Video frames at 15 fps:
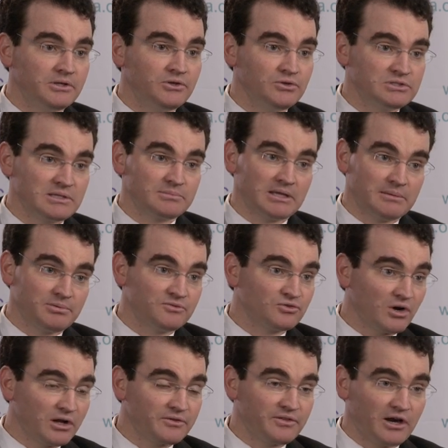to do some type of
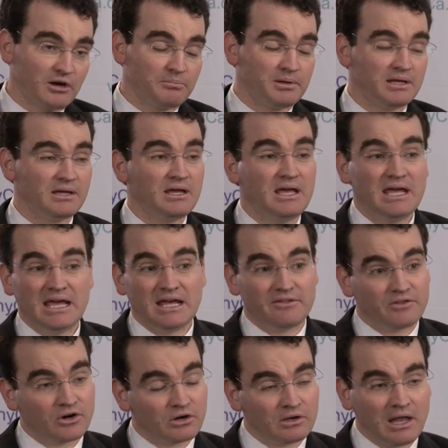drug therapy.
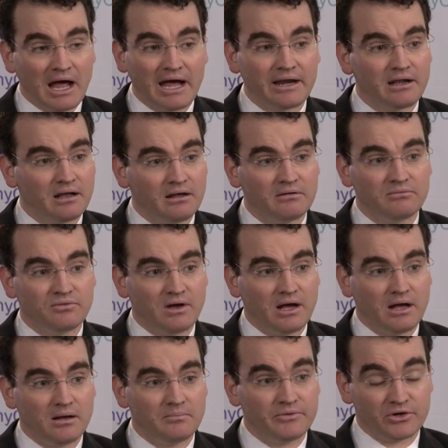And there are a lot of,
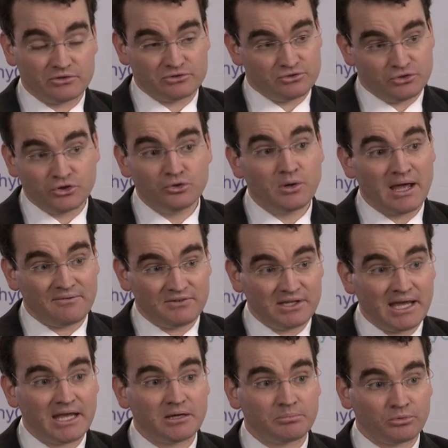um, there's two
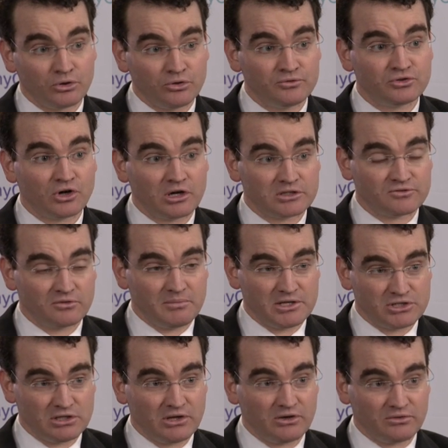FDA approved drugs for
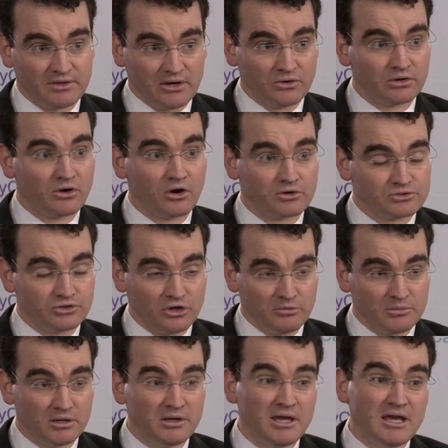medullary thyroid
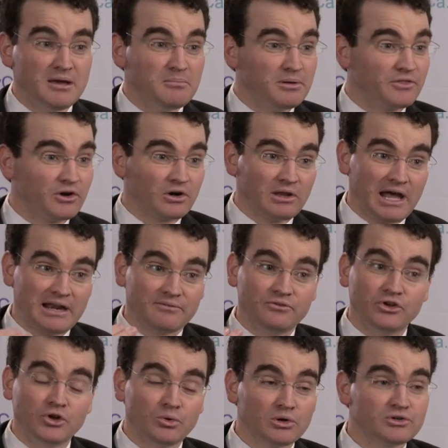carcinoma, but there are a lot of
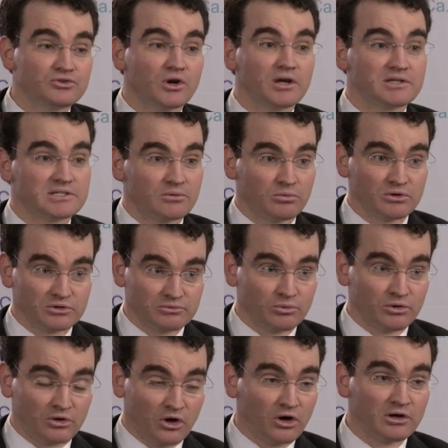newer drugs that we're,
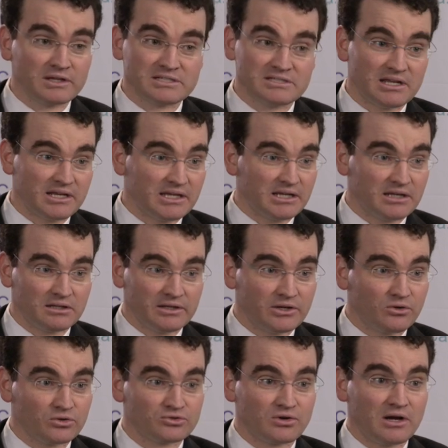we're currently studying in
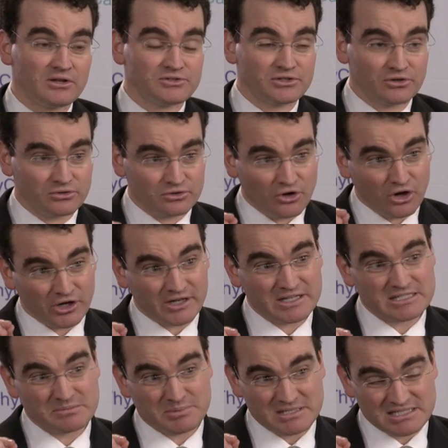clinical trials that are targeting
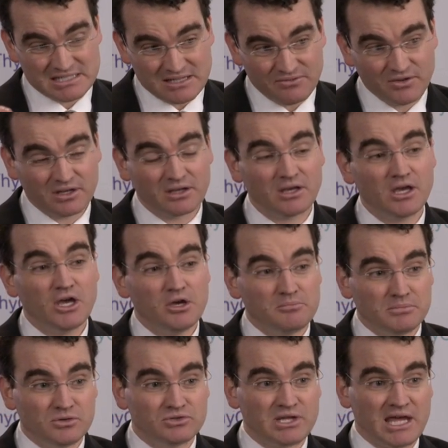specific
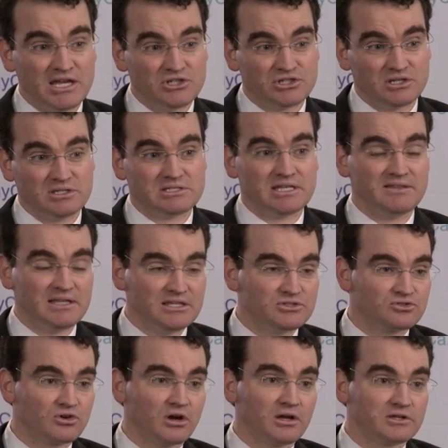mutations. And these
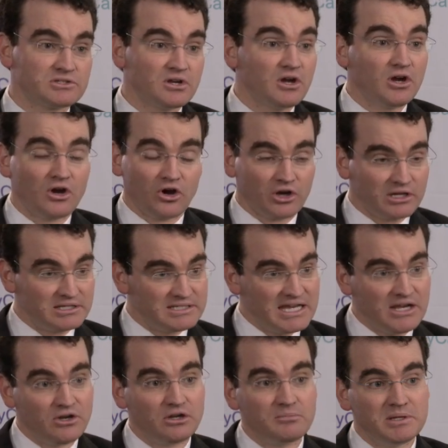drugs are
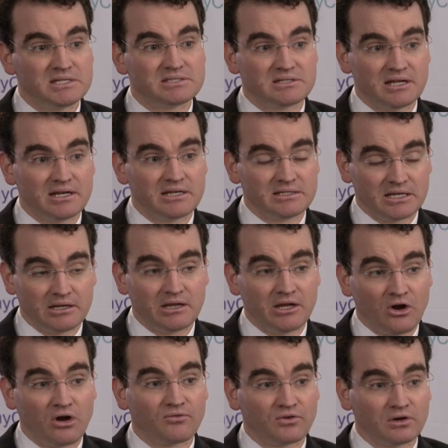continuing to be studied and,
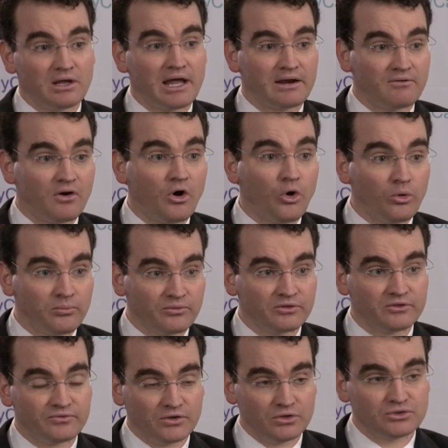and offer a lot of hope hope for
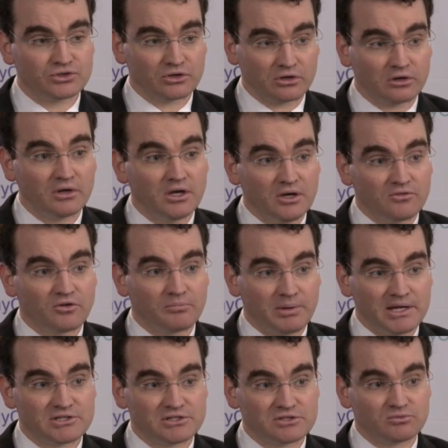the future for
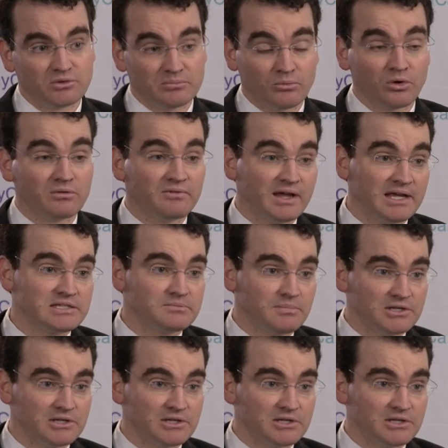patients with more advanced